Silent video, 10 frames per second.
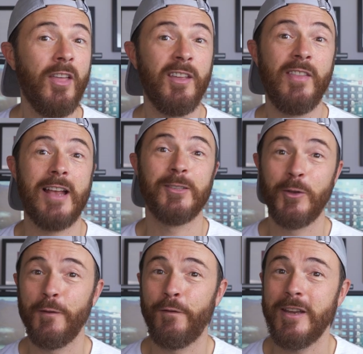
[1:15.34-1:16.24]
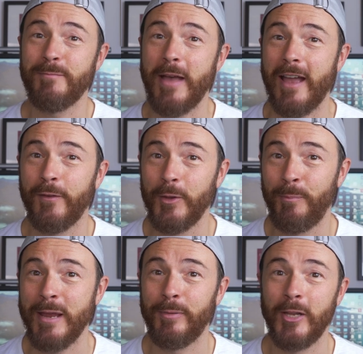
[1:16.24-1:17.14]
then that's good feedback for the
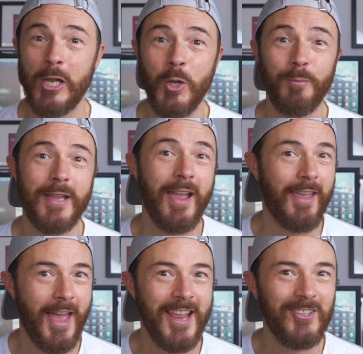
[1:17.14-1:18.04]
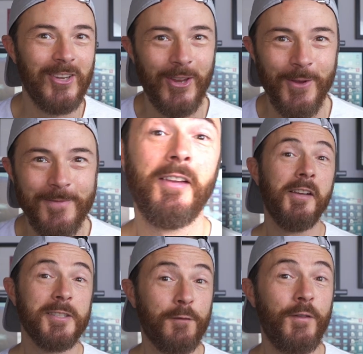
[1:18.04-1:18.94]
people at Loupedeck H Q.
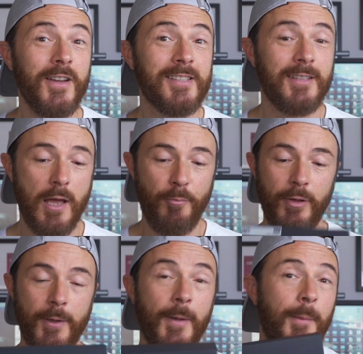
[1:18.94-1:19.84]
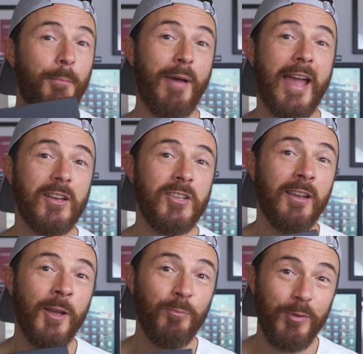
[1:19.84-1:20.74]
So first up,
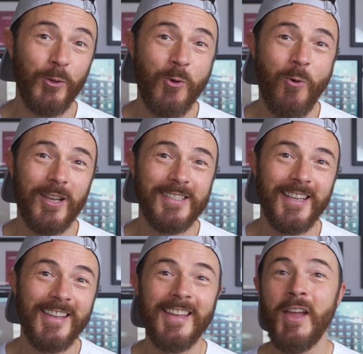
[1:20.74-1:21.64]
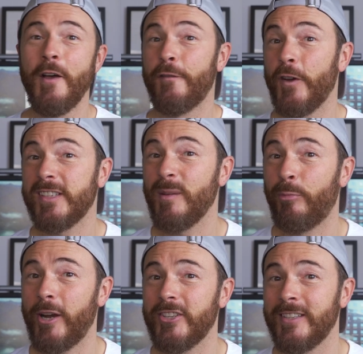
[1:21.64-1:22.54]
packaging and build quality. First
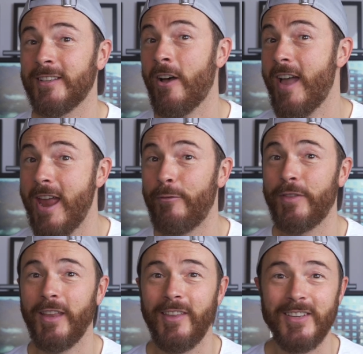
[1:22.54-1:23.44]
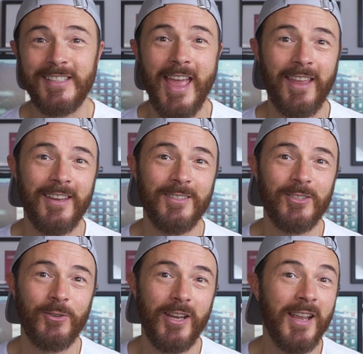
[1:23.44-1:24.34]
impressions are everything in the tech
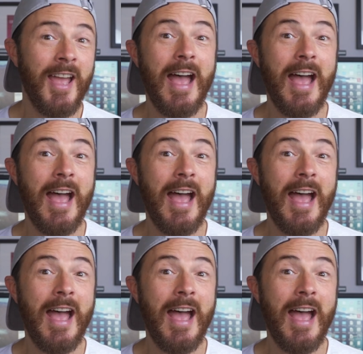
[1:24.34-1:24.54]
industry.